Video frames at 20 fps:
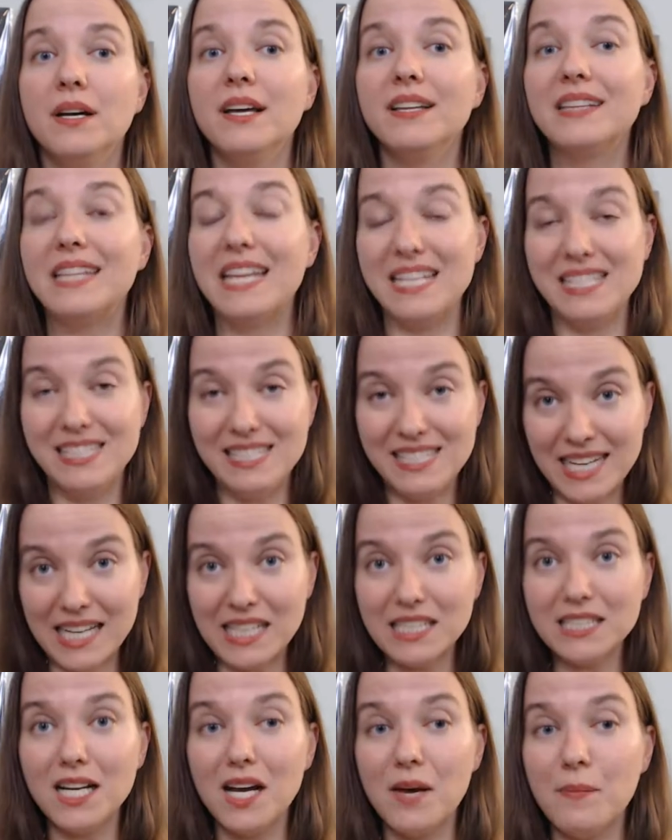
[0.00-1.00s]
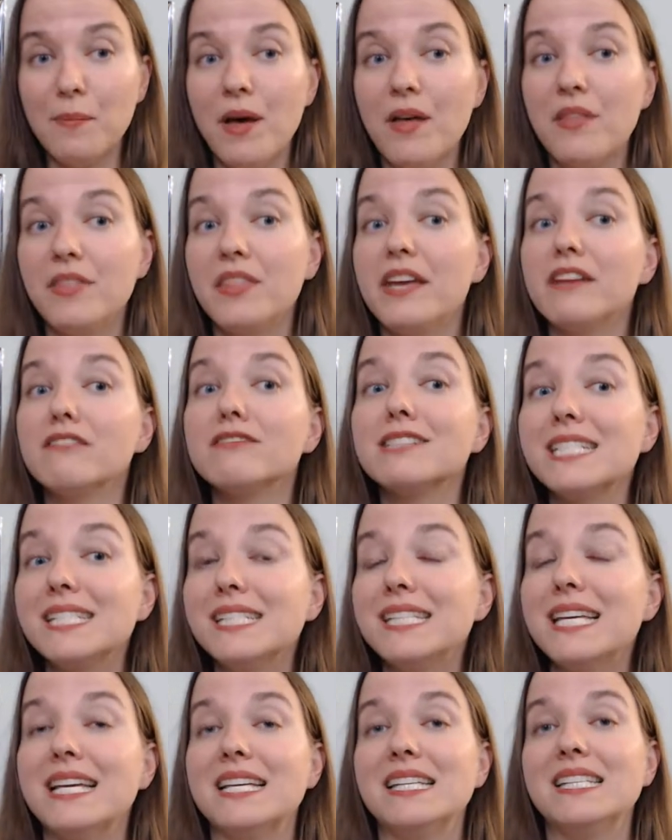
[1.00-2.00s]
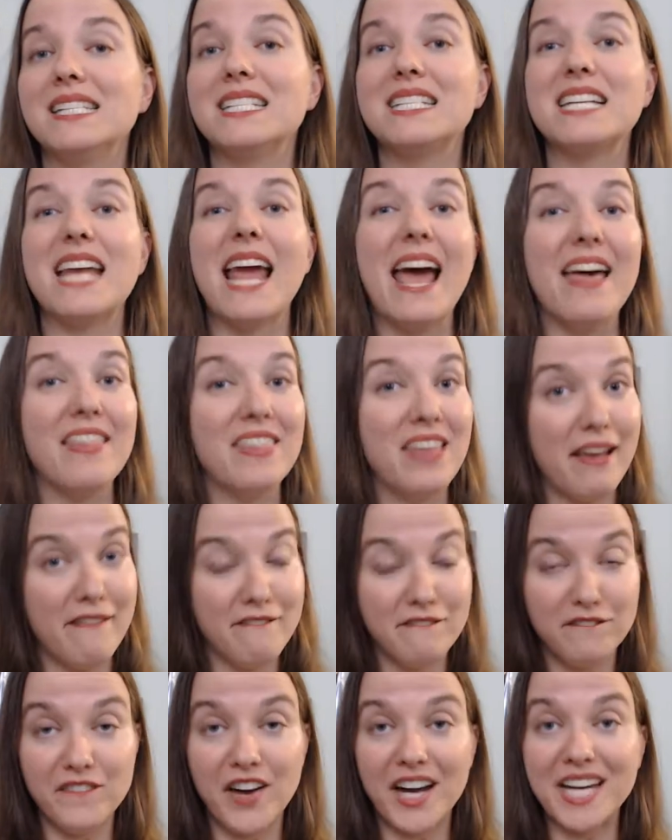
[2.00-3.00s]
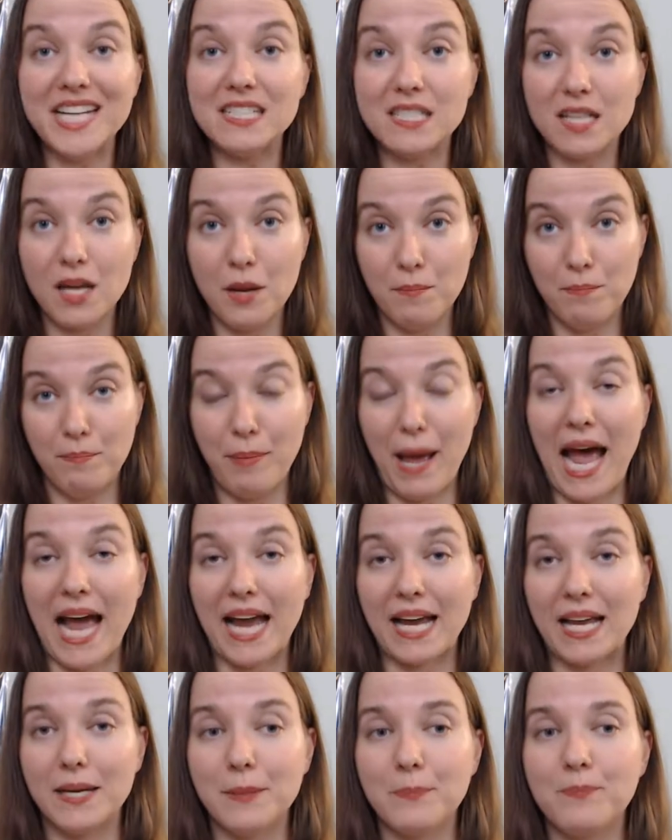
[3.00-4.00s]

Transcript: They stand up, they resist, and they fight back.